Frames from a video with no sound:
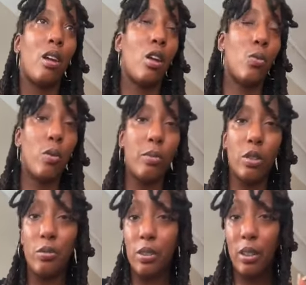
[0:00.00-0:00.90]

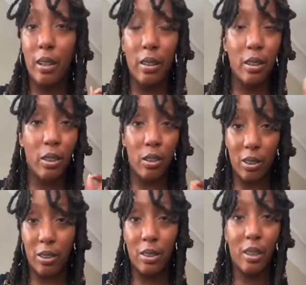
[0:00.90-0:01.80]
woman who's not getting
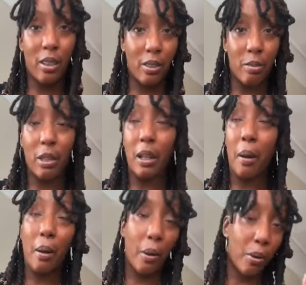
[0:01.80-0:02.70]
good sex, I mean,
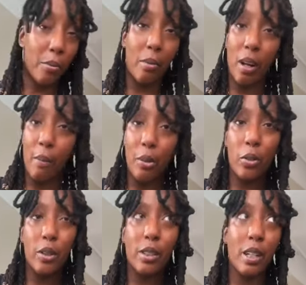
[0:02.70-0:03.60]
like, good
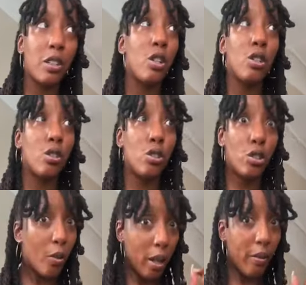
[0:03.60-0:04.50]
mind-blowing sex,
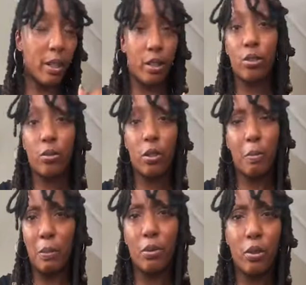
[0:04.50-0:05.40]
she'll have an attitude.
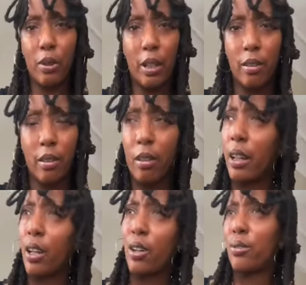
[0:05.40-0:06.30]
And people know that. They're
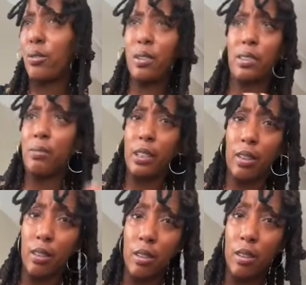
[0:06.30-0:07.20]
like, oh, you need some
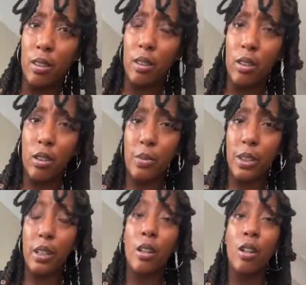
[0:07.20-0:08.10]
dick. You know what
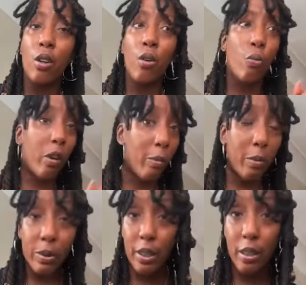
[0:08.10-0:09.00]
I'm saying? Why do
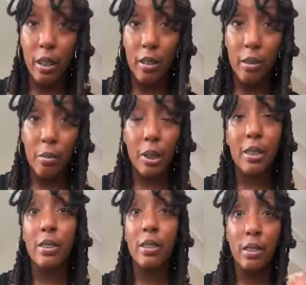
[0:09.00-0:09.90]
people say that?
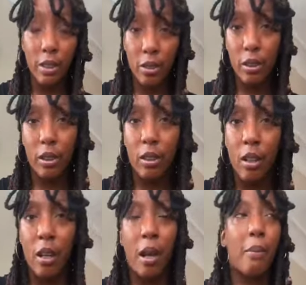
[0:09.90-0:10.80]
Because it is healing.
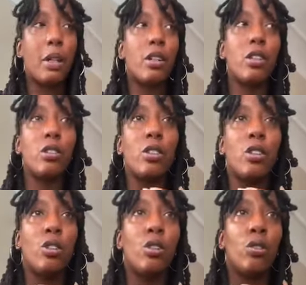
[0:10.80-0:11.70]
And because
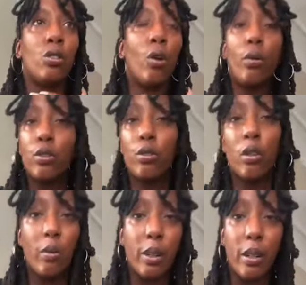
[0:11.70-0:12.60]
going too
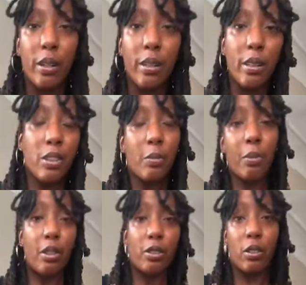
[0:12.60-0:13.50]
long without it and
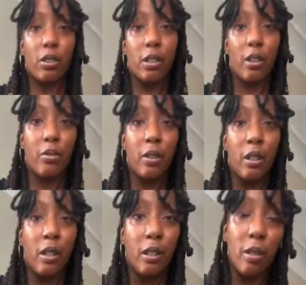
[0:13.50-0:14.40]
suppressing yourself
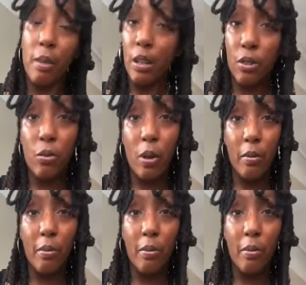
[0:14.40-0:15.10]
can make you